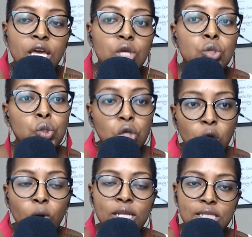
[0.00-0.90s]
And you
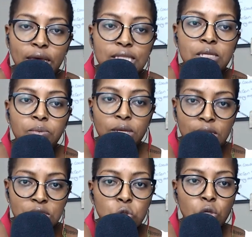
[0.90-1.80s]
know what it's like to be in
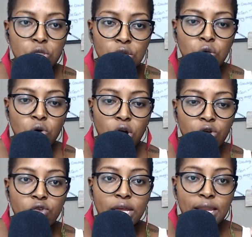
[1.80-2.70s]
the situation that you
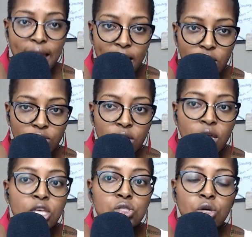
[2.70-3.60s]
are right now.
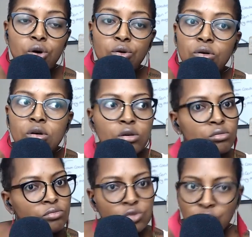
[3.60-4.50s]
So,
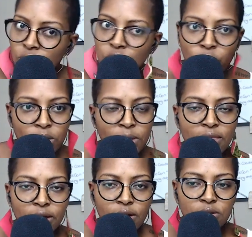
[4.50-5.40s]
you know, you don't want to
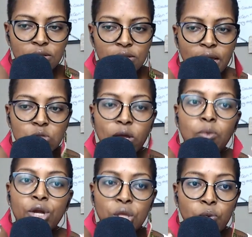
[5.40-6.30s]
be there. That's why
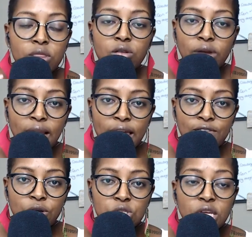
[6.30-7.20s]
working with the right
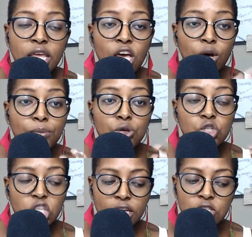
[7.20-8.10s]
life coach can help
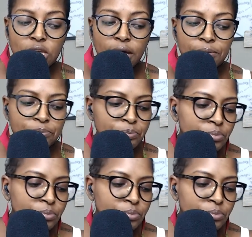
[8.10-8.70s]
you change that.